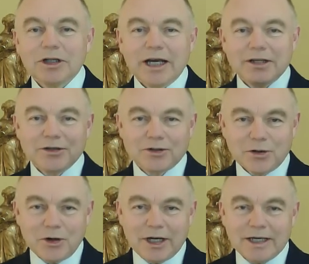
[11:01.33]

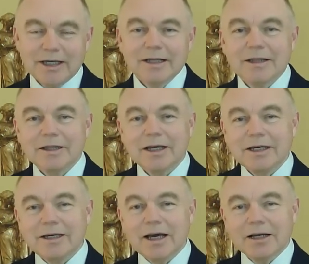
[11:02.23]
enjoy the
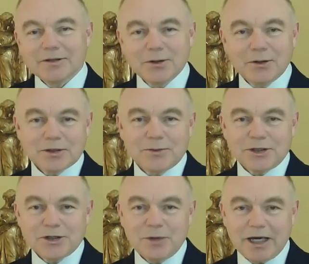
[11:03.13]
talks which are
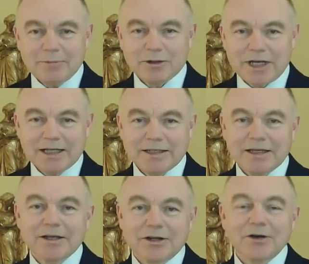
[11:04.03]
being presented, that
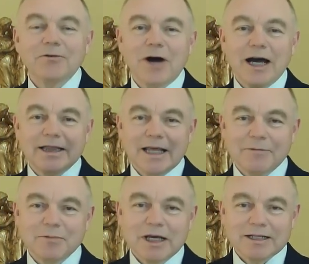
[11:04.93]
you'll find
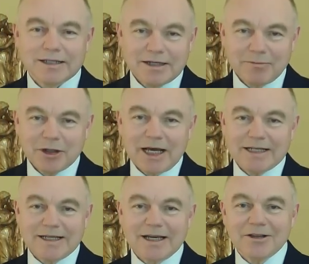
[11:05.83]
them stimulating
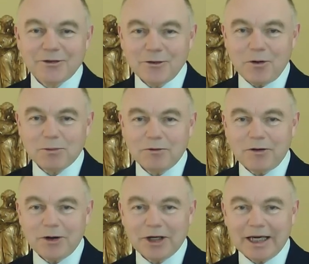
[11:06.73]
and thought
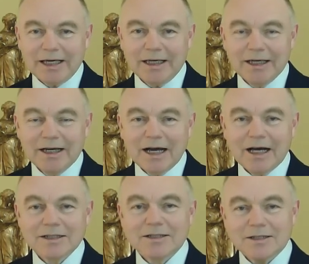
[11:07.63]
provoking, and
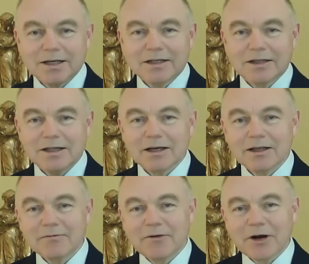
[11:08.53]
that the
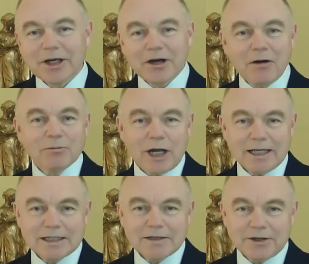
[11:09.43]
very
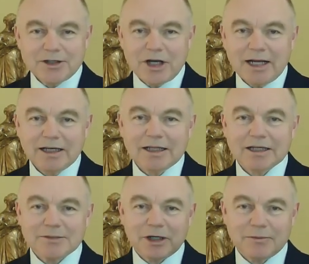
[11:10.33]
comprehensive agenda that's
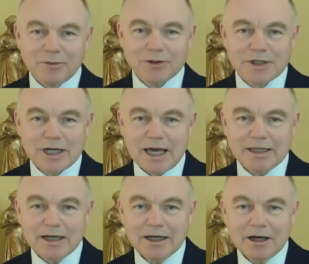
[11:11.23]
been put together
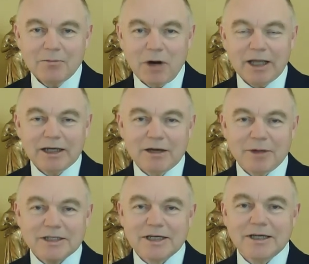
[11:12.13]
by the
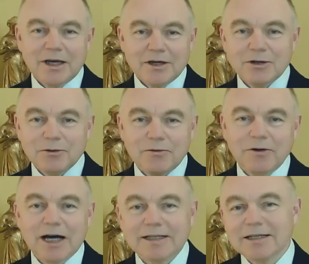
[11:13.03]
committee, you will
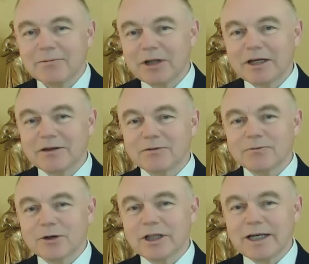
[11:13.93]
find something that
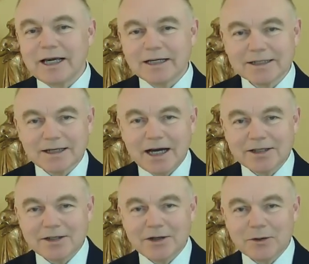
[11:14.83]
really excites
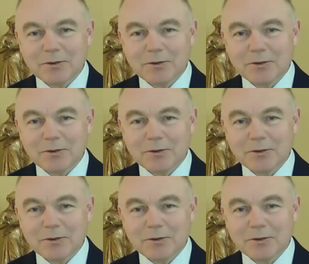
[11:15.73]
you.